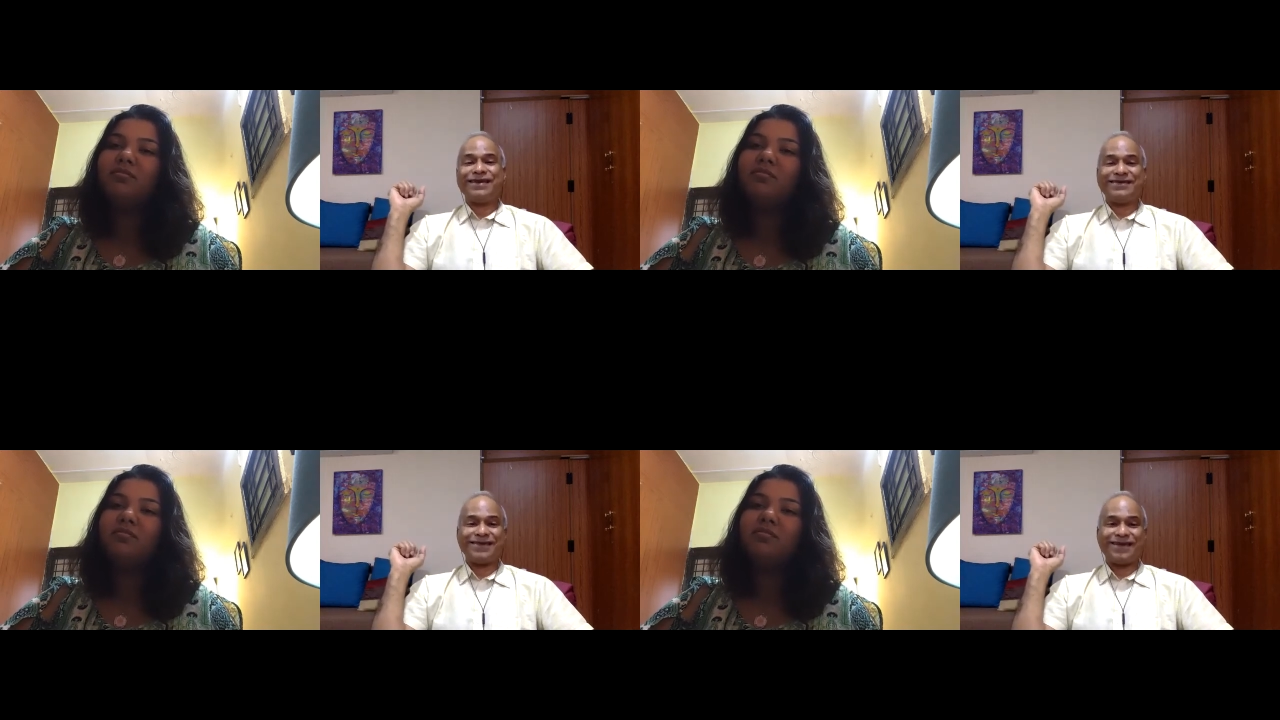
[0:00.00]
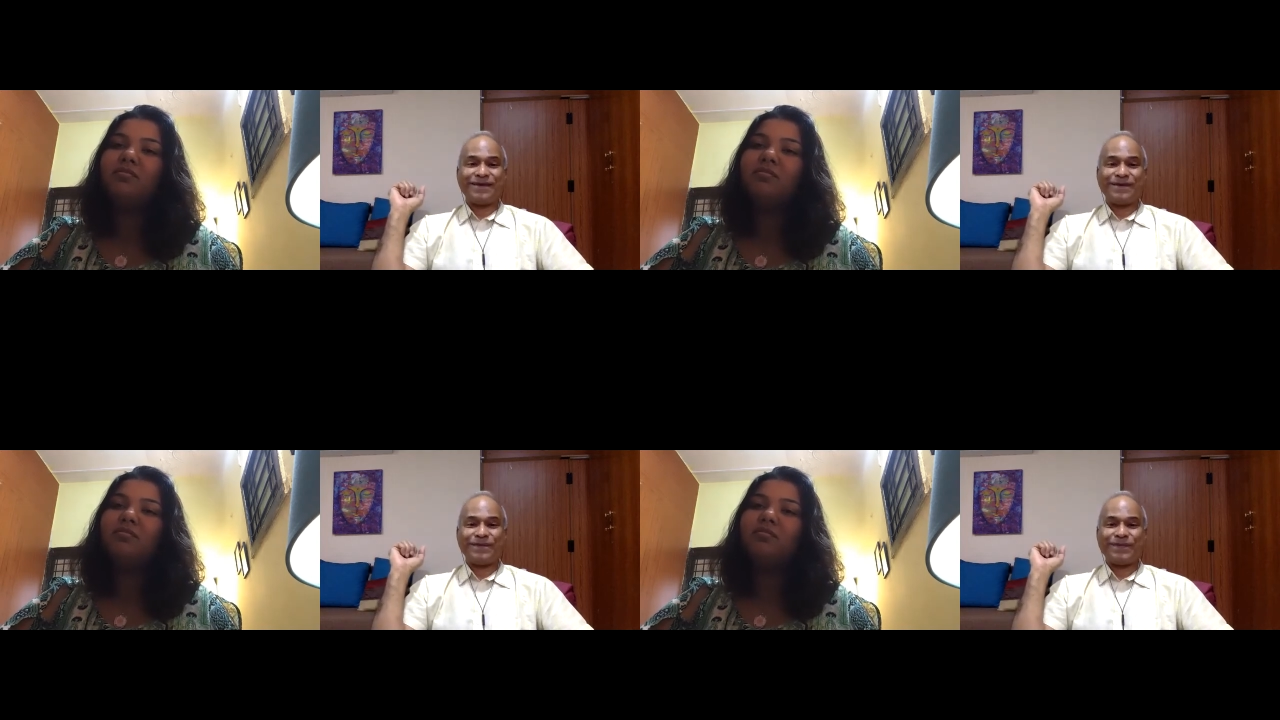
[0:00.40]

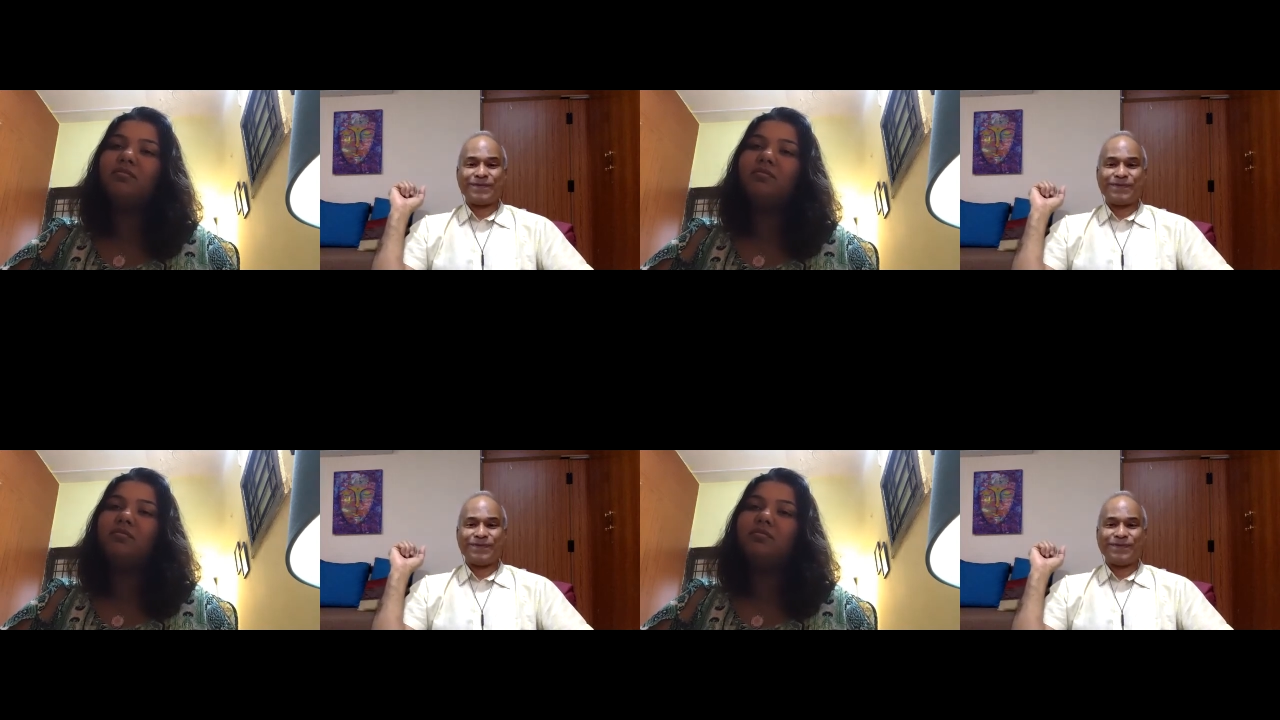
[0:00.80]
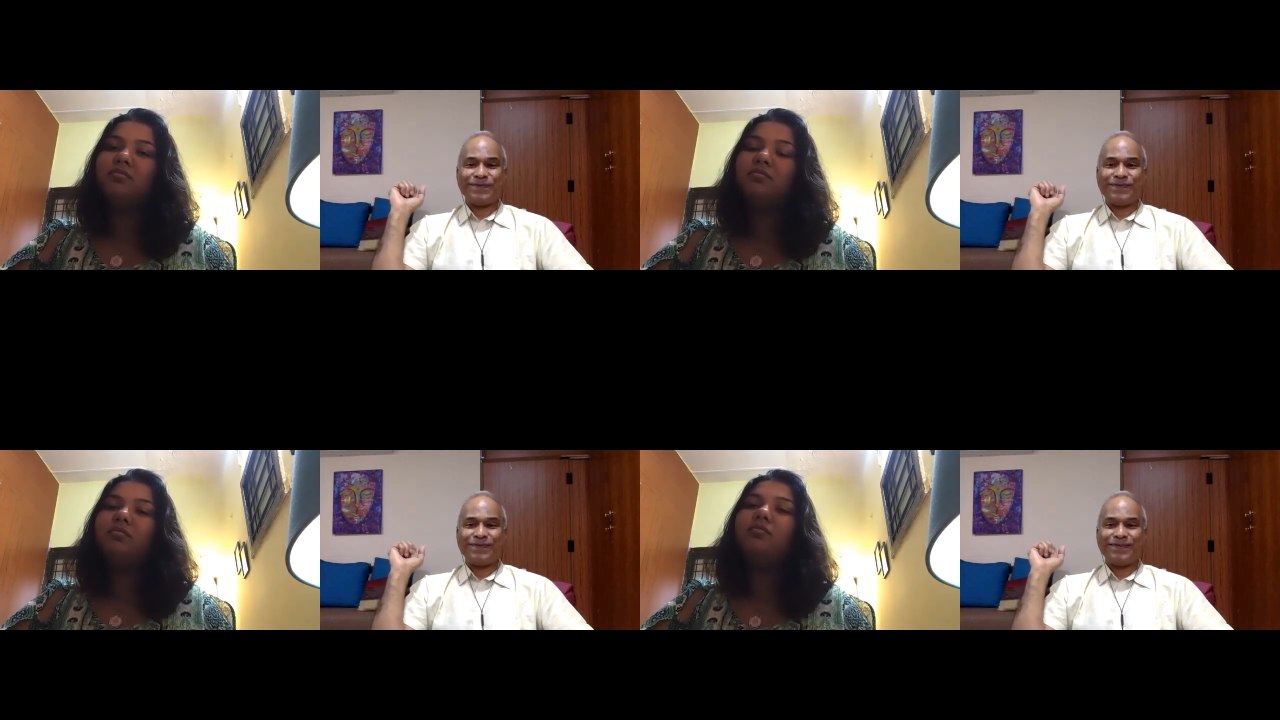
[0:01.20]

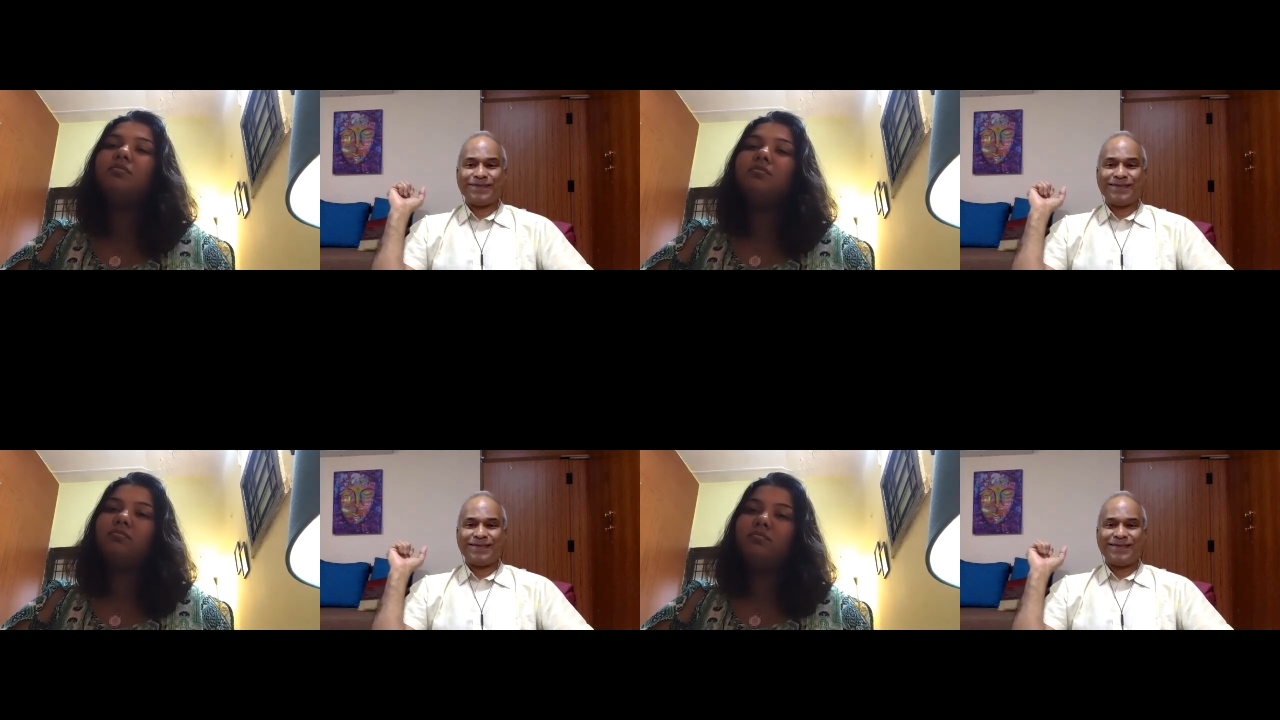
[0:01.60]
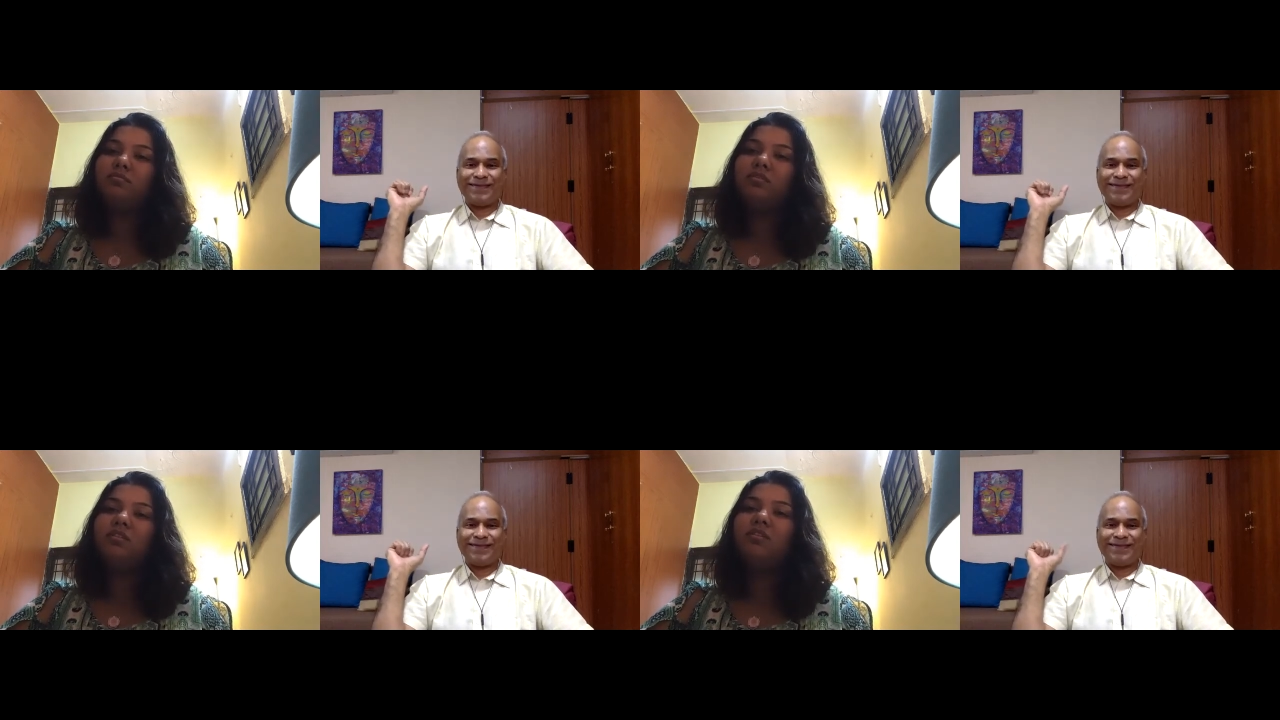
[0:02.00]

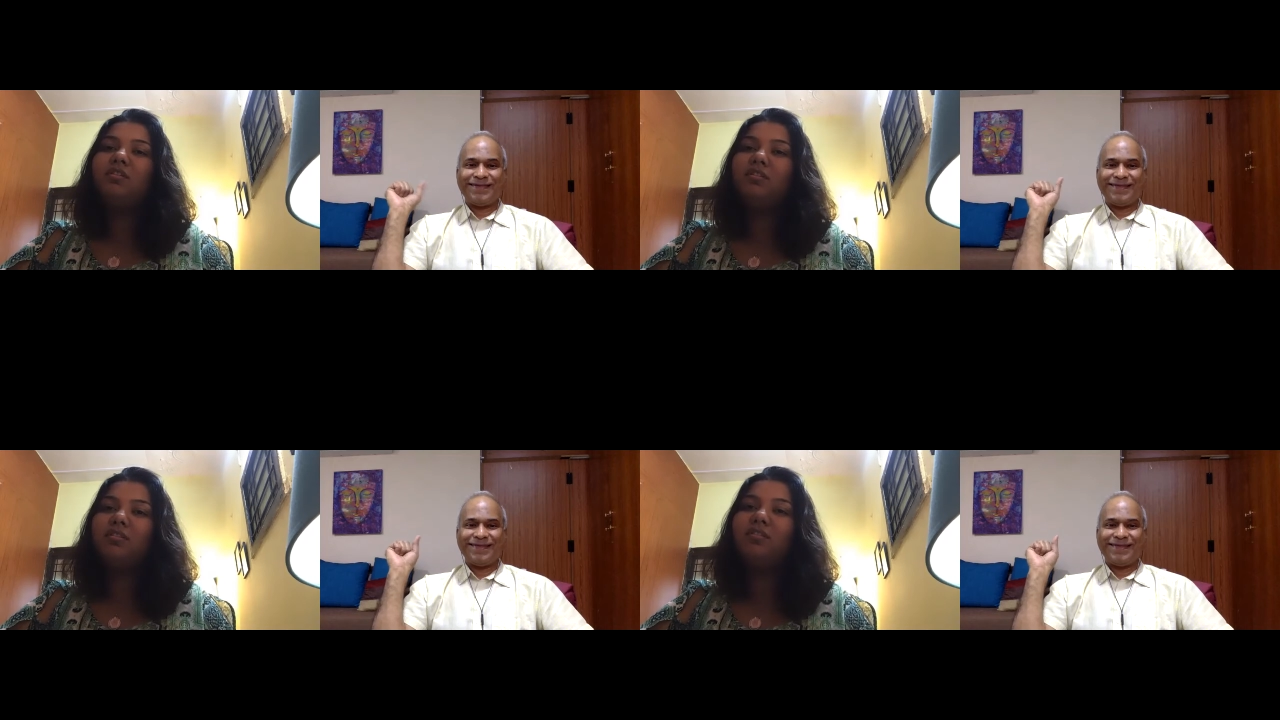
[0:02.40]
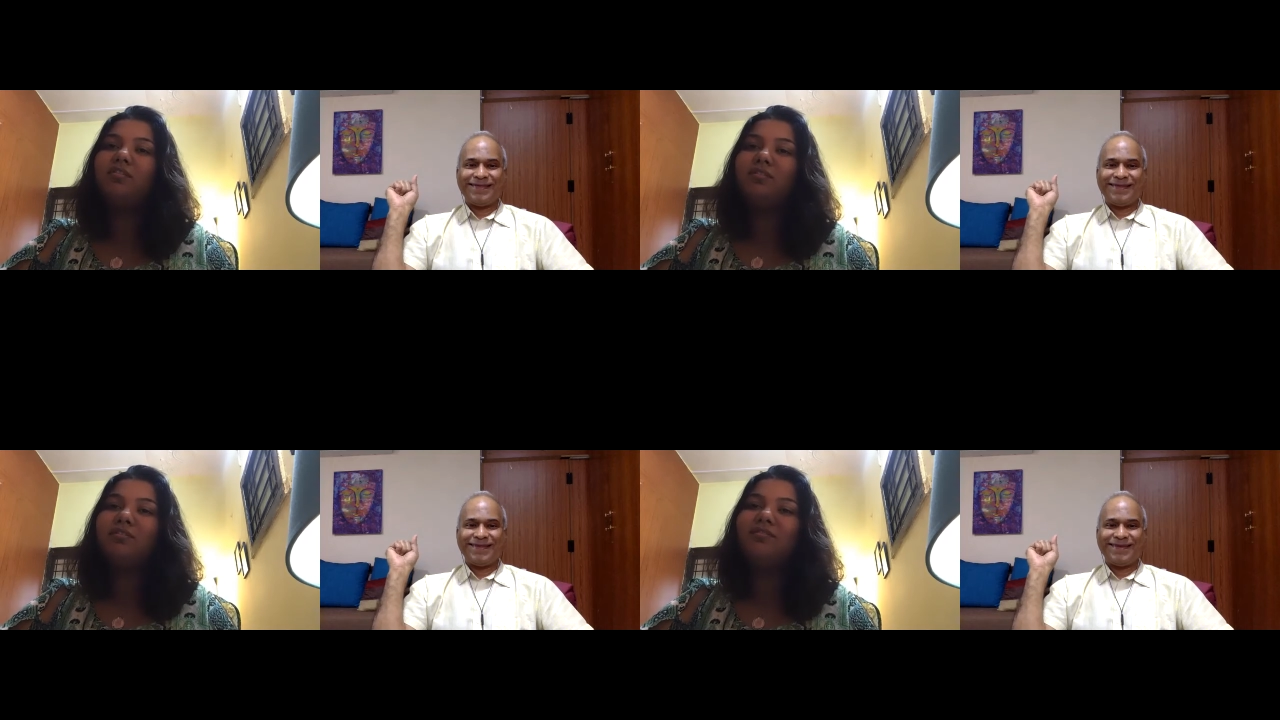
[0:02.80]

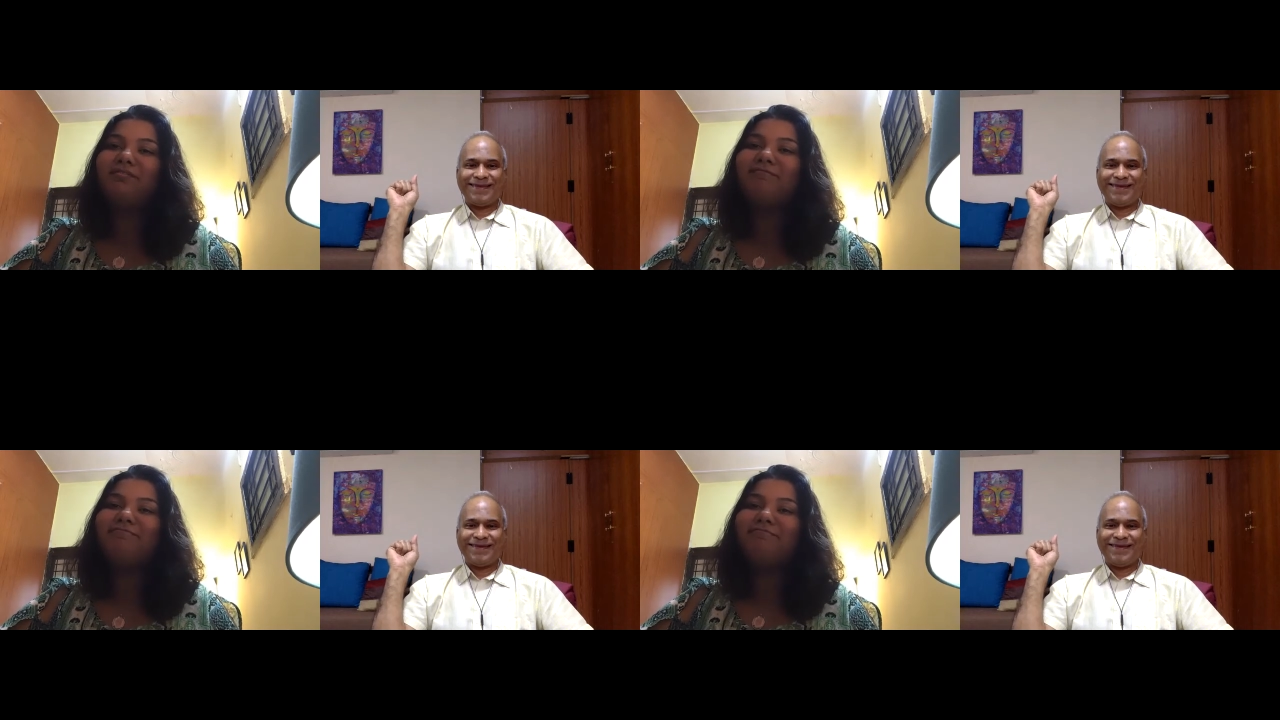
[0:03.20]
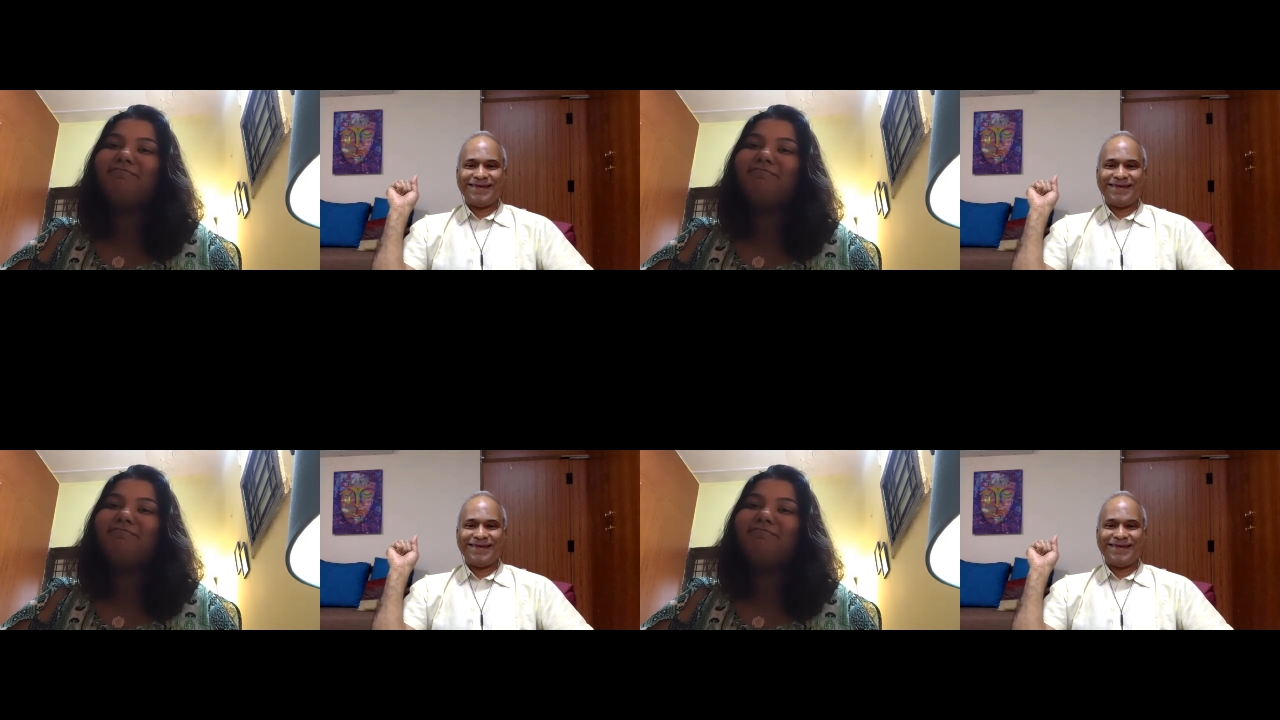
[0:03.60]
(silence)